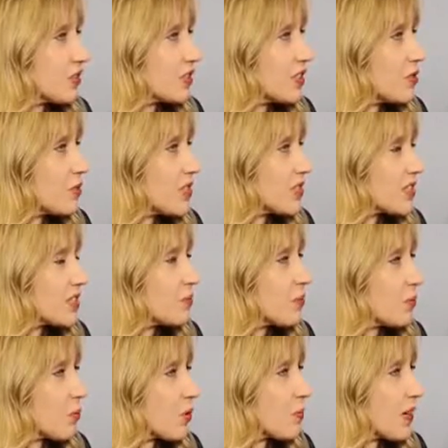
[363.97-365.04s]
Can you tell us a little bit
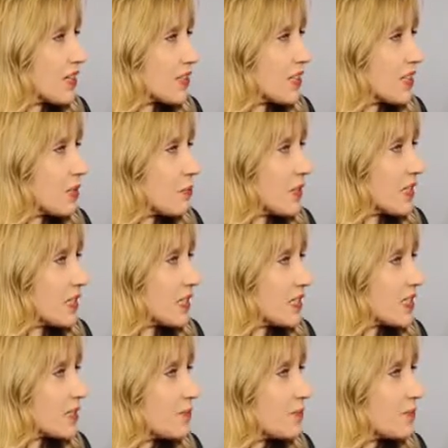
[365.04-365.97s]
more about diabetes?